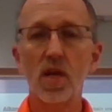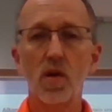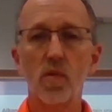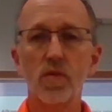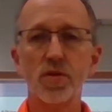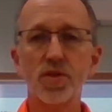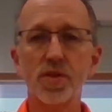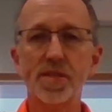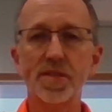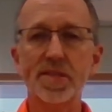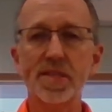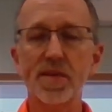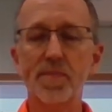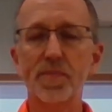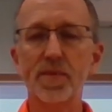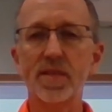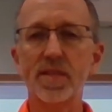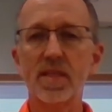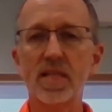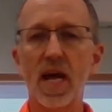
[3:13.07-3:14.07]
which are the
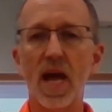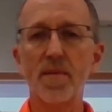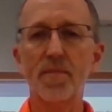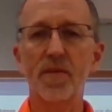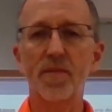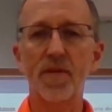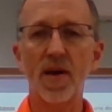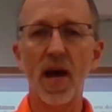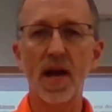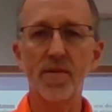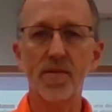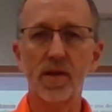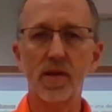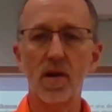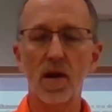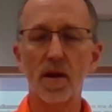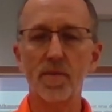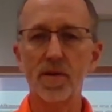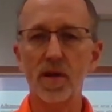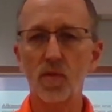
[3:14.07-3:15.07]
simplest type of
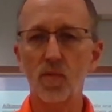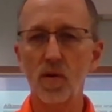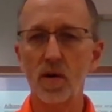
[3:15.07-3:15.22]
hydrocarbon,